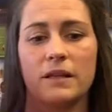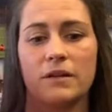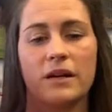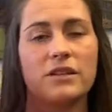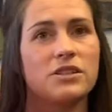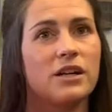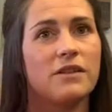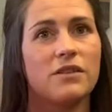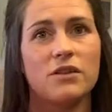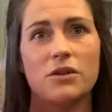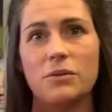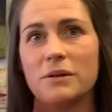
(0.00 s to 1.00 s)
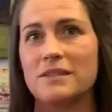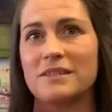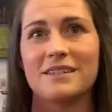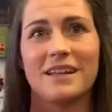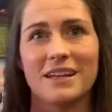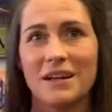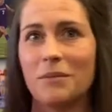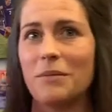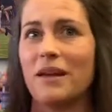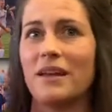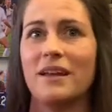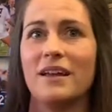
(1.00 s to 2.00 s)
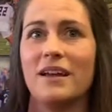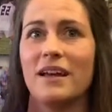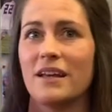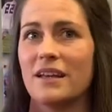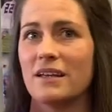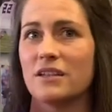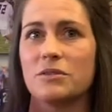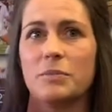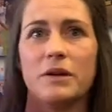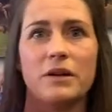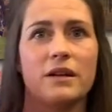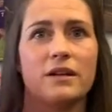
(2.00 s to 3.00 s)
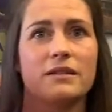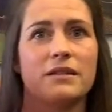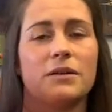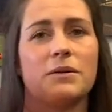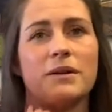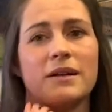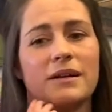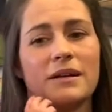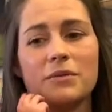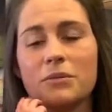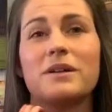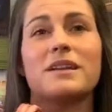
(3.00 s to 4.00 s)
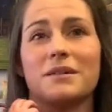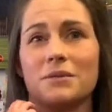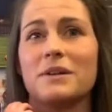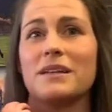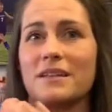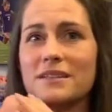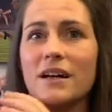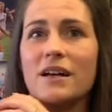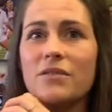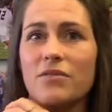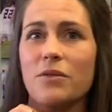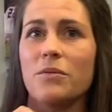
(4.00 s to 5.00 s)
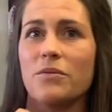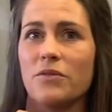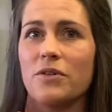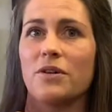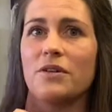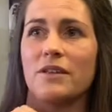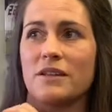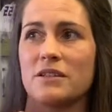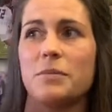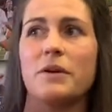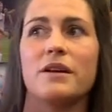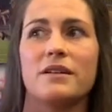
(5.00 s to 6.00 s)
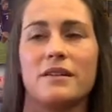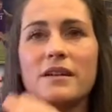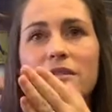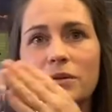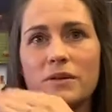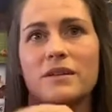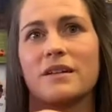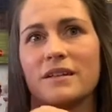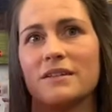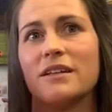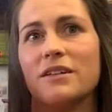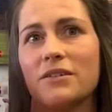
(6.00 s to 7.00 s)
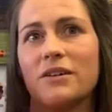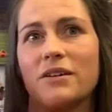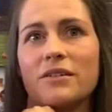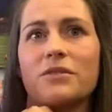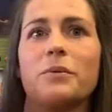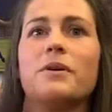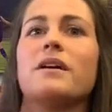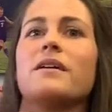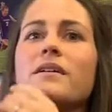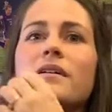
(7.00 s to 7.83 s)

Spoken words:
educate the new ones as they come in and get experience. So really, really excited for the experience that's going to continue here in the spring.